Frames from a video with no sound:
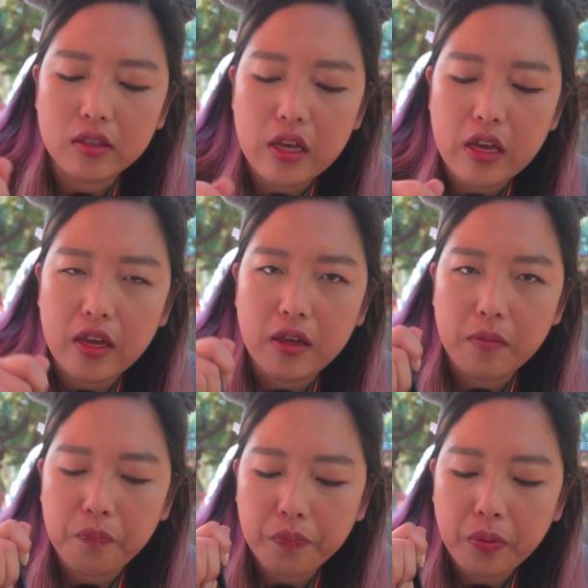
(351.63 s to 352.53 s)

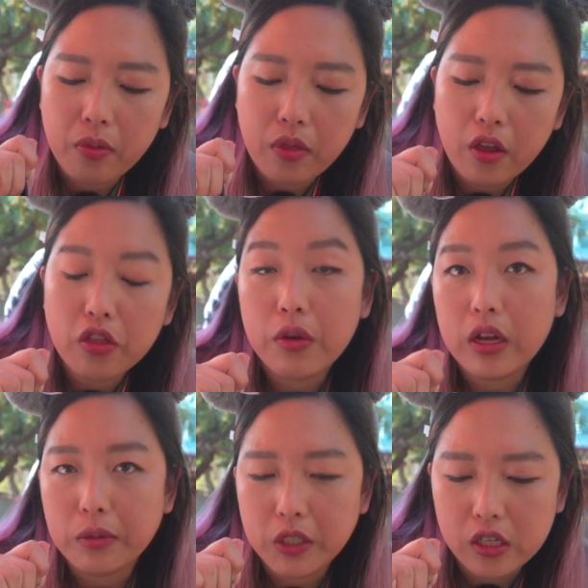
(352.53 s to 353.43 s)
the
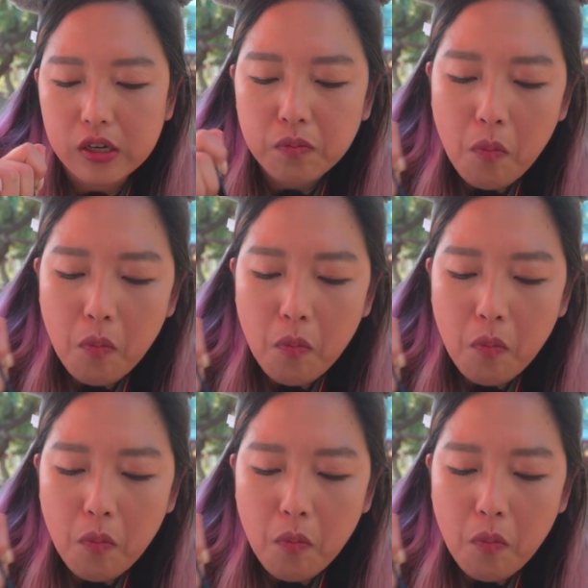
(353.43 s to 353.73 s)
3-cup chicken,